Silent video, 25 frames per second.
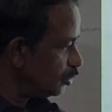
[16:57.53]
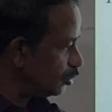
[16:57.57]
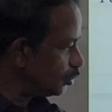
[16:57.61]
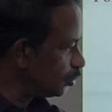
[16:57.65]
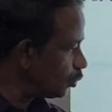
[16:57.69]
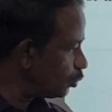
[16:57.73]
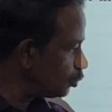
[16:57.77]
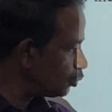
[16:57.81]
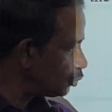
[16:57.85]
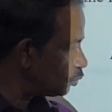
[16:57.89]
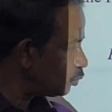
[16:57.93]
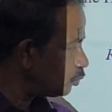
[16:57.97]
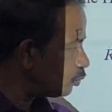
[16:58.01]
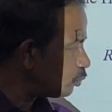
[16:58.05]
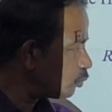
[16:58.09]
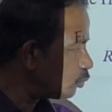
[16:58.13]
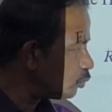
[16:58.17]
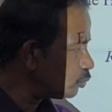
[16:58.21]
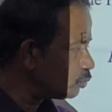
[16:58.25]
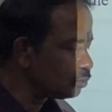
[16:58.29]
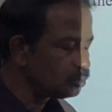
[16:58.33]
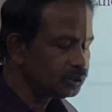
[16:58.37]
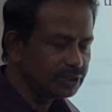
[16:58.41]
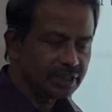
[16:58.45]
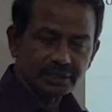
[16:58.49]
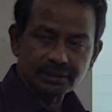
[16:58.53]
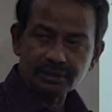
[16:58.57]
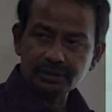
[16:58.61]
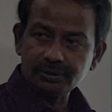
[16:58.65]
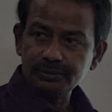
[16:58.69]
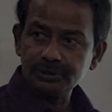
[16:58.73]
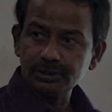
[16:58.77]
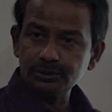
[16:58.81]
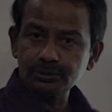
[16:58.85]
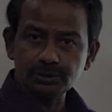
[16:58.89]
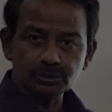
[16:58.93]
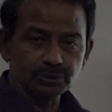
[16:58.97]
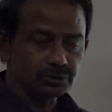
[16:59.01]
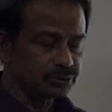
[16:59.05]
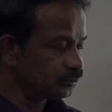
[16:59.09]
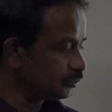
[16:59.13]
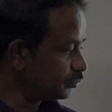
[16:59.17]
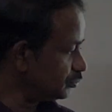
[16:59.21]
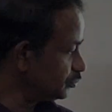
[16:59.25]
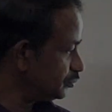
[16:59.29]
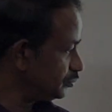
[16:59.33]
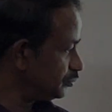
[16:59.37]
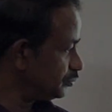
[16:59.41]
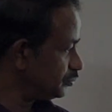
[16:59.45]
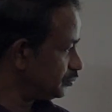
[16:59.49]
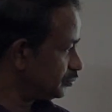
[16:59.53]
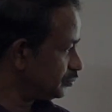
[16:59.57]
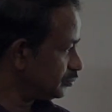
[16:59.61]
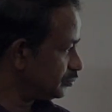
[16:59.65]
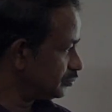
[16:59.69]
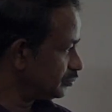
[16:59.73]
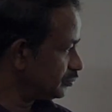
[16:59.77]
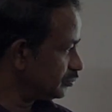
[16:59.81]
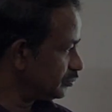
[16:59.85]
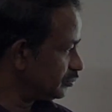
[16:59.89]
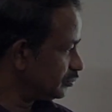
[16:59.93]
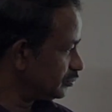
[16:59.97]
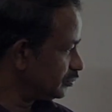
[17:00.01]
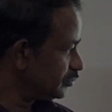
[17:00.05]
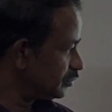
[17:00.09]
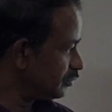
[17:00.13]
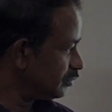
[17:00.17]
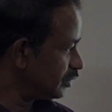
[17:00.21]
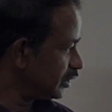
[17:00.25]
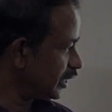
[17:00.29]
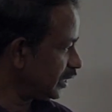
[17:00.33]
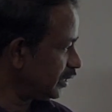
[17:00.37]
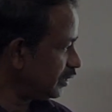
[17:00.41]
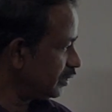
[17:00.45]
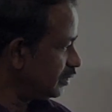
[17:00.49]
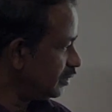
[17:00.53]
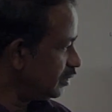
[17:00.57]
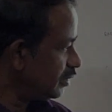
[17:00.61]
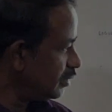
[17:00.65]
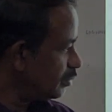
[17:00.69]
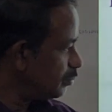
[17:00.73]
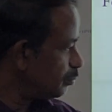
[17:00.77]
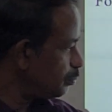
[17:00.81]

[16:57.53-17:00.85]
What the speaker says: Root 2 that will give you 2. Okay.